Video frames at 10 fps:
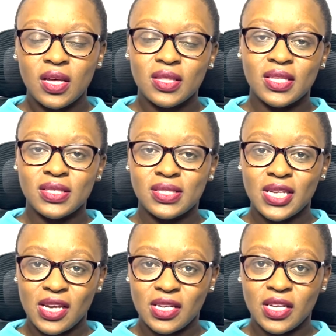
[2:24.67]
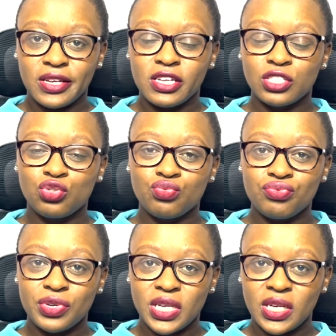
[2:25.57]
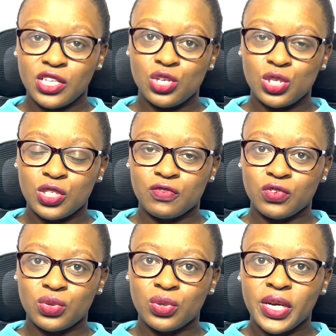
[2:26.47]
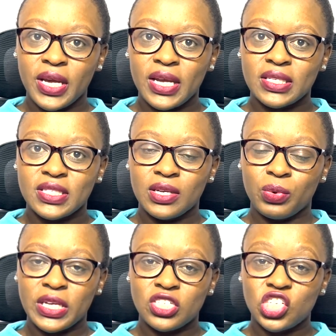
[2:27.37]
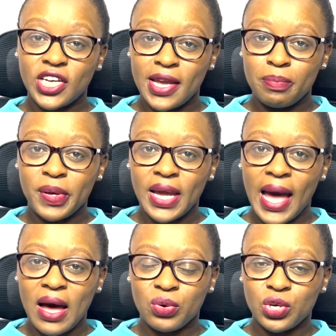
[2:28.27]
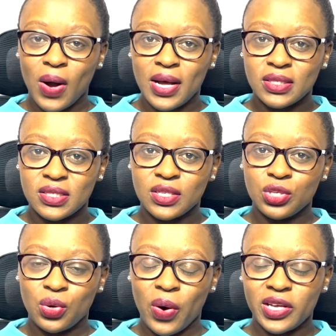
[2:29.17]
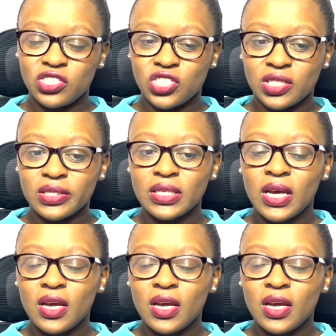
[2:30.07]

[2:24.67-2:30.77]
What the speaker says: This technique is really useful in shaping how you answer your question.